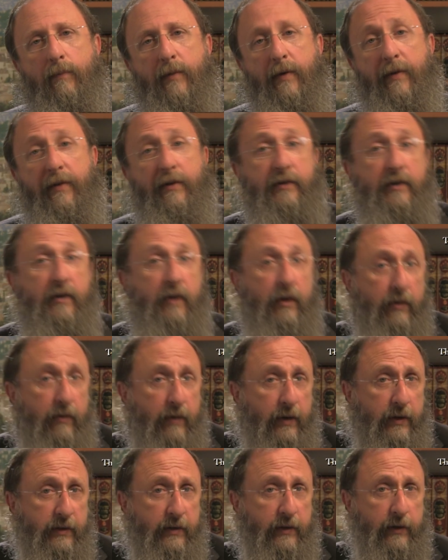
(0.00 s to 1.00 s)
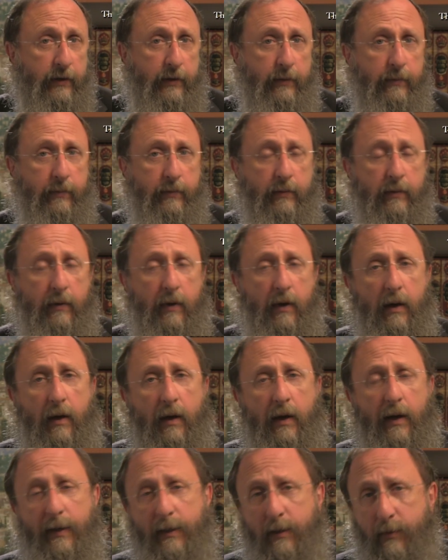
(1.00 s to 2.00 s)
And there's another idea
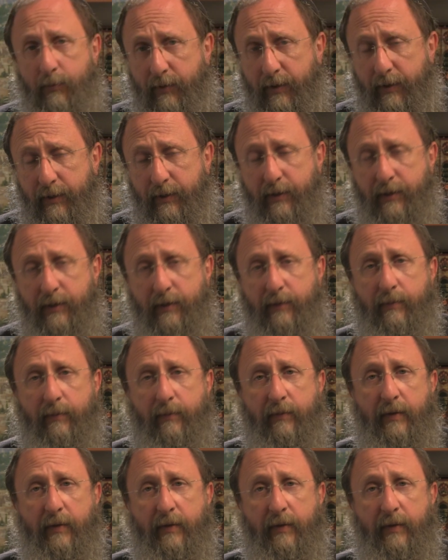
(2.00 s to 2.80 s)
expressed